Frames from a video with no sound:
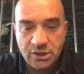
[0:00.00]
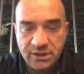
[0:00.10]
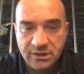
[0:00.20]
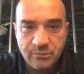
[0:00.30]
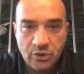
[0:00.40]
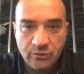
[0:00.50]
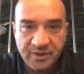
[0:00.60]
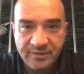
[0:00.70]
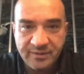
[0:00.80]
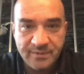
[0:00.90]
the
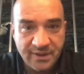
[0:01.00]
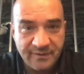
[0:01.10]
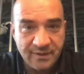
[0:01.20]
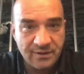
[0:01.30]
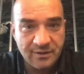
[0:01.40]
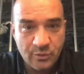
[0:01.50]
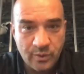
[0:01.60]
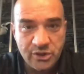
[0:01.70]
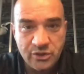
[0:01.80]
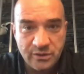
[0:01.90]
most difficult
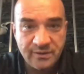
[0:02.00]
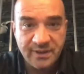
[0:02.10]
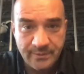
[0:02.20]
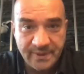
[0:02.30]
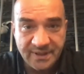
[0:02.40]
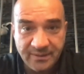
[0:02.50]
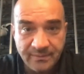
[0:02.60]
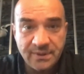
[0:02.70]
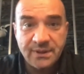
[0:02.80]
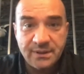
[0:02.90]
question there is,
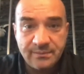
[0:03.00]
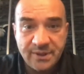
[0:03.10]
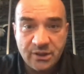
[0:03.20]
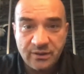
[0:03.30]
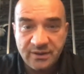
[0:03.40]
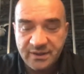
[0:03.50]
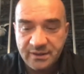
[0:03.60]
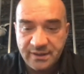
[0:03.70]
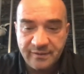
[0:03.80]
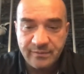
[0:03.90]
because
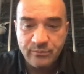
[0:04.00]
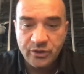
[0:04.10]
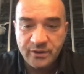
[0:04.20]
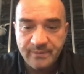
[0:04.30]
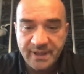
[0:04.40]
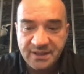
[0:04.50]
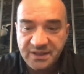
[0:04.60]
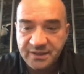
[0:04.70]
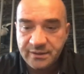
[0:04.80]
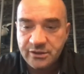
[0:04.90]
even modern
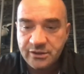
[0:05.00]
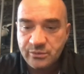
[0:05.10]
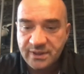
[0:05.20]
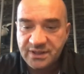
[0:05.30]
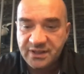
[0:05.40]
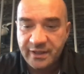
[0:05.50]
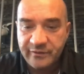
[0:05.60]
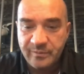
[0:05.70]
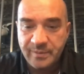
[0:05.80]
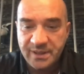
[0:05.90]
medicine treats
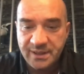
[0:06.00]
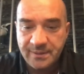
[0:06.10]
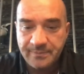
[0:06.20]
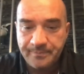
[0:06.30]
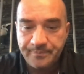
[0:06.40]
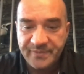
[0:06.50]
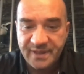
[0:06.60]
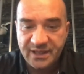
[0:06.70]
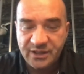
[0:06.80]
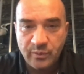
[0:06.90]
everybody
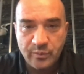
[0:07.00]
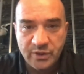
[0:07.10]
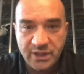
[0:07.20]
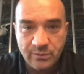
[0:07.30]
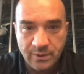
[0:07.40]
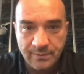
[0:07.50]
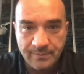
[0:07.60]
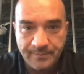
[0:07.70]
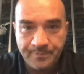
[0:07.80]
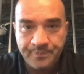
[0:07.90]
as we were equal.
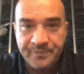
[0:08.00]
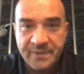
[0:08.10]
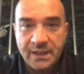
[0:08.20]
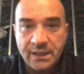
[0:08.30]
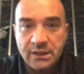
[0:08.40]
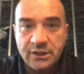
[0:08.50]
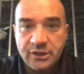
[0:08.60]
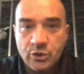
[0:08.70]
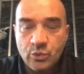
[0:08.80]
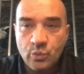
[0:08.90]

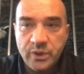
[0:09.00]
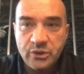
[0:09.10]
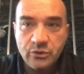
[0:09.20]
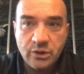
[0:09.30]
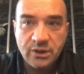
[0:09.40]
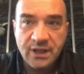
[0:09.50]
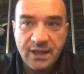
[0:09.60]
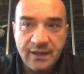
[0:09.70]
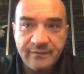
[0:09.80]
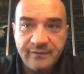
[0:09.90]
So we do not
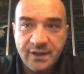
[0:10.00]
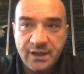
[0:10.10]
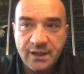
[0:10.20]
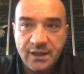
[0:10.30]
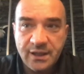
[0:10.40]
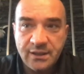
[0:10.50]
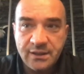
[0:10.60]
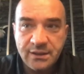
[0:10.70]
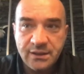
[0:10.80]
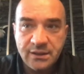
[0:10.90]
have a
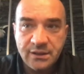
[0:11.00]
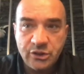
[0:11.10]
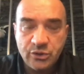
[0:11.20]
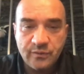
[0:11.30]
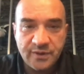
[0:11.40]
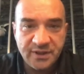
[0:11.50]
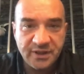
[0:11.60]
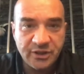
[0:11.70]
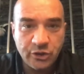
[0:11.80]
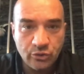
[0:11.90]
universal
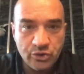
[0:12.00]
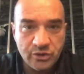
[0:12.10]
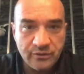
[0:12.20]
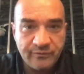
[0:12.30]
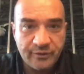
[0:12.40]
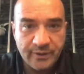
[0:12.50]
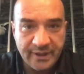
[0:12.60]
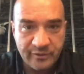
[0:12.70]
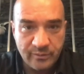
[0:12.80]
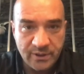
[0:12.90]
solution for
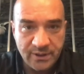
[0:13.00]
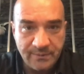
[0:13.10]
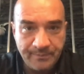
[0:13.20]
everybody.